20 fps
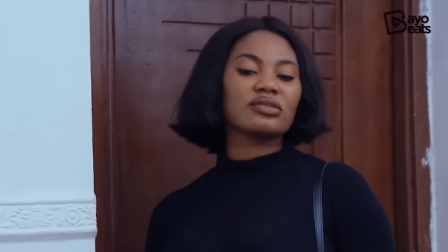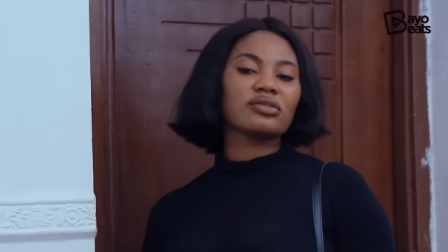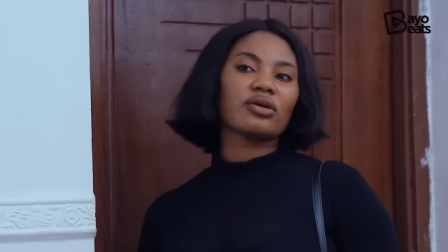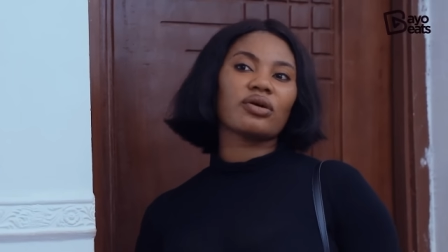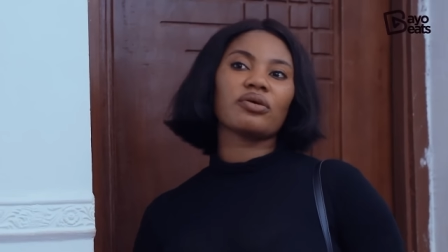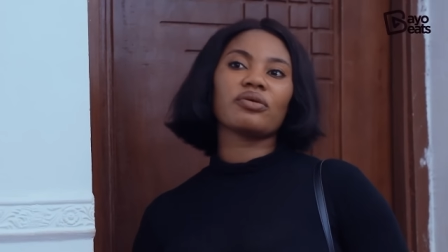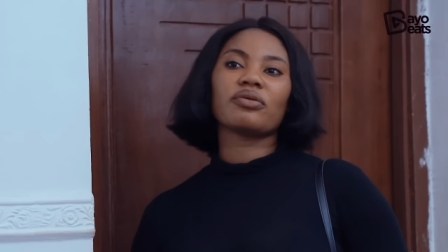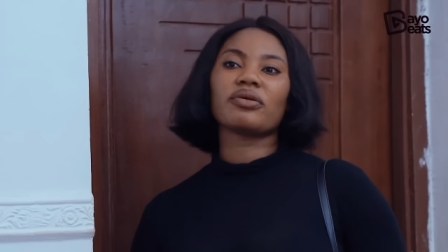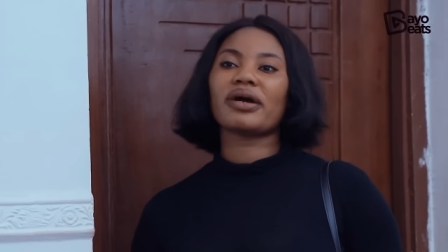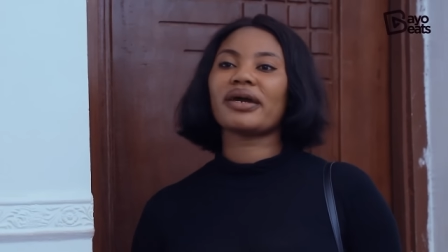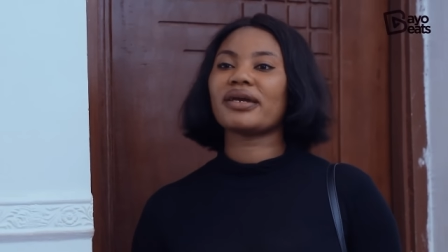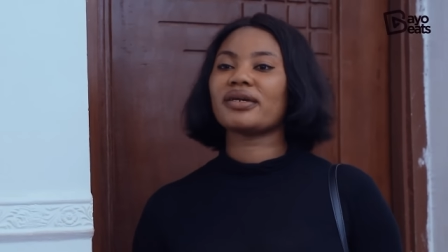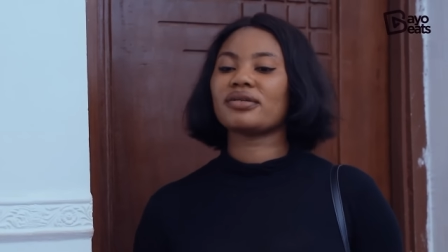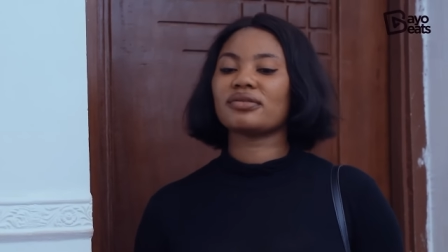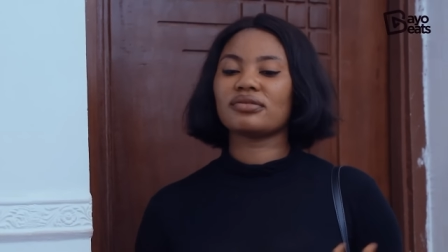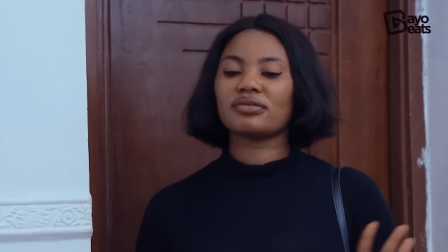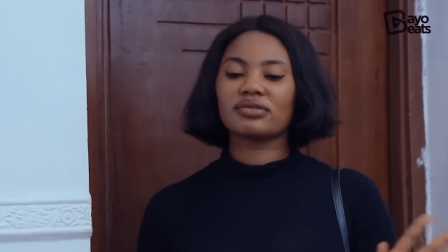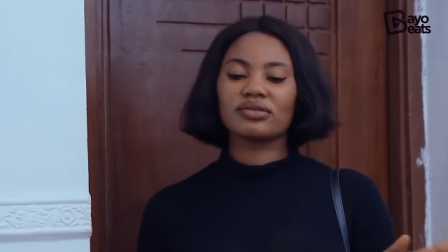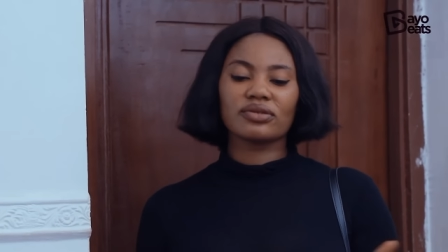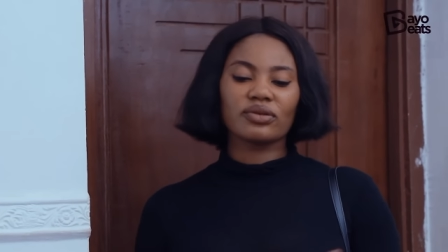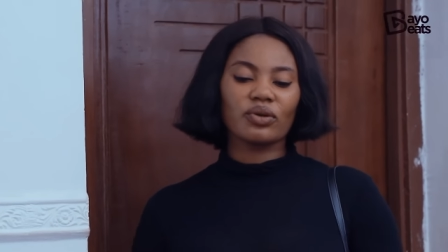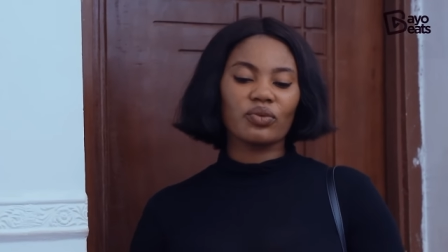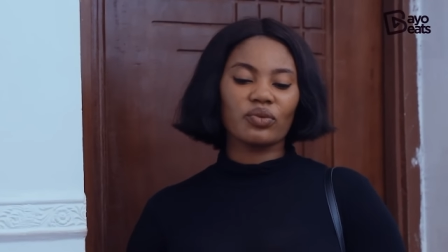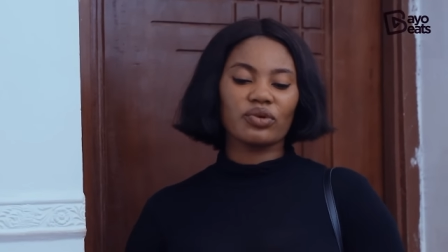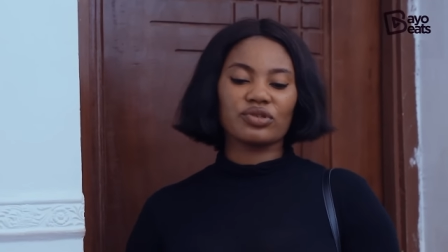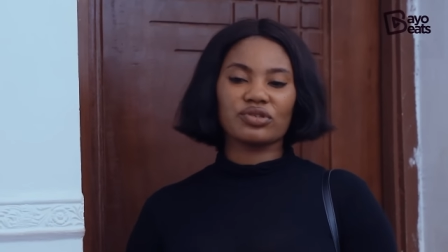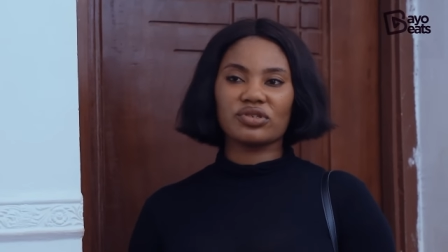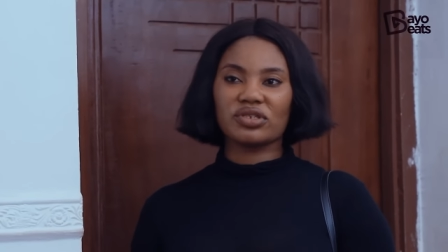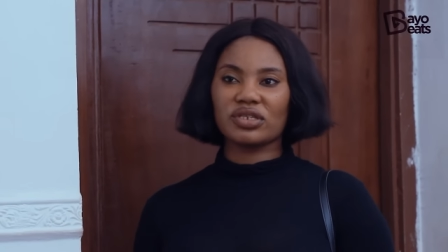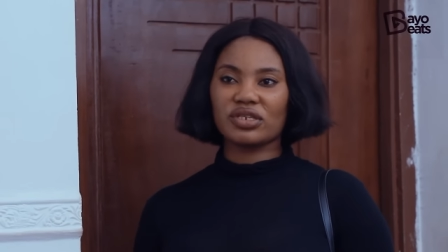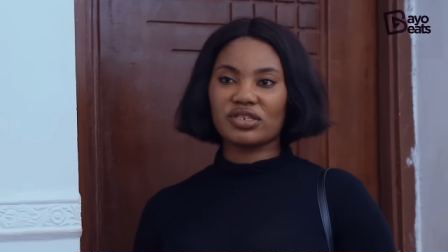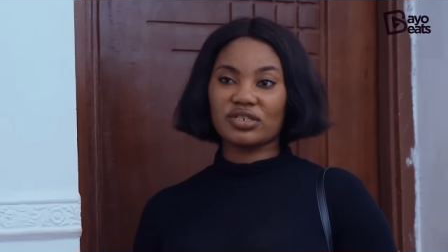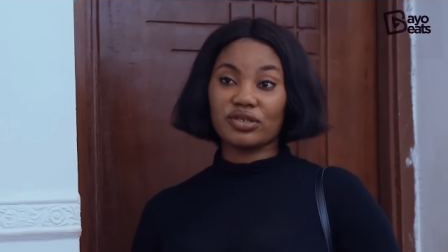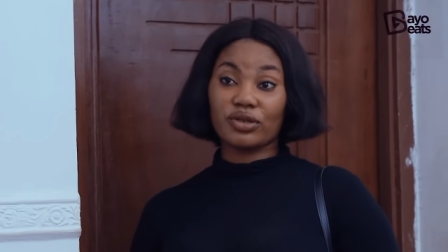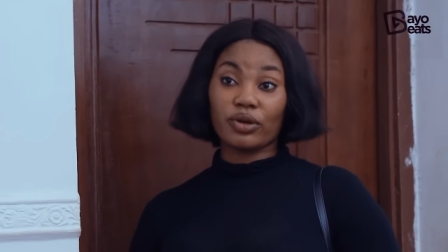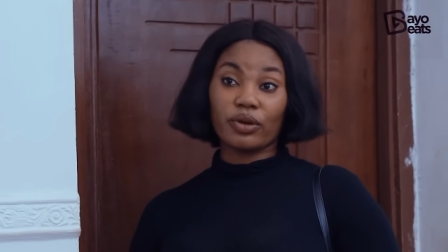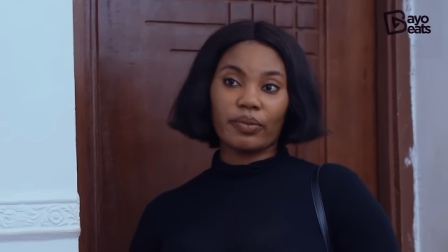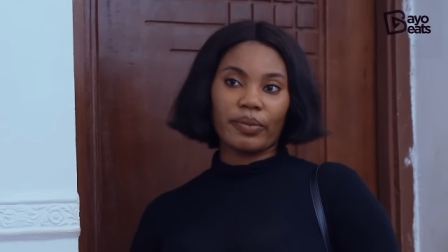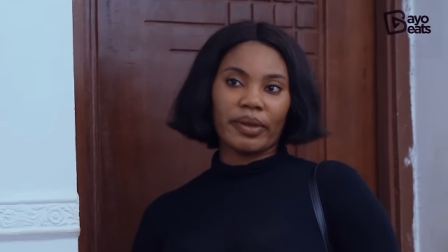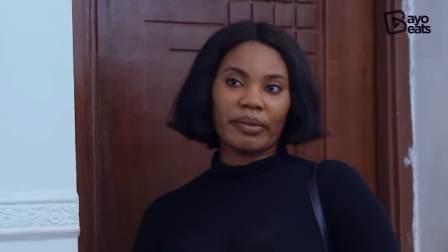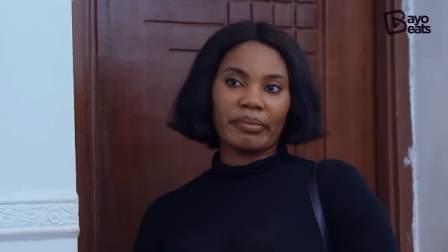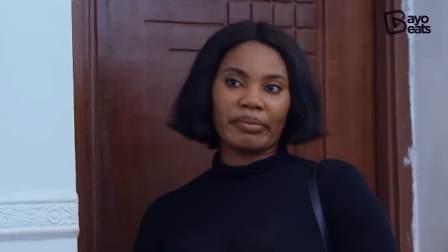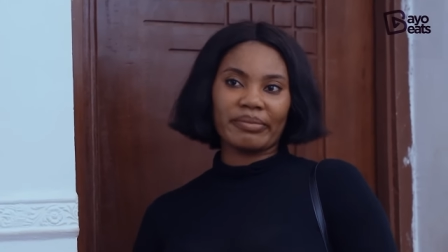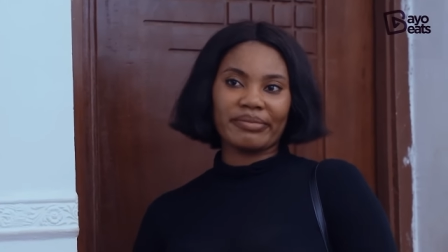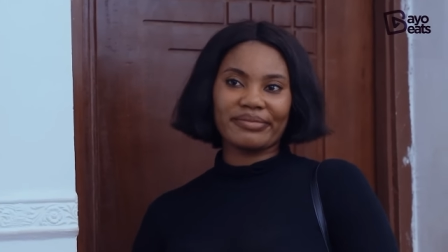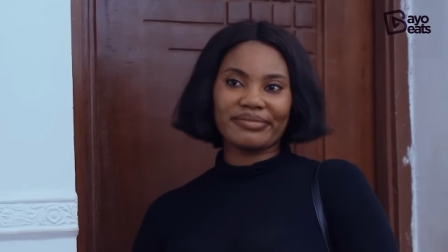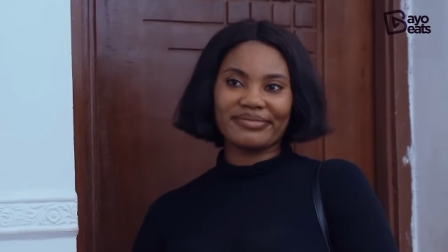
so I don't want to disturb him.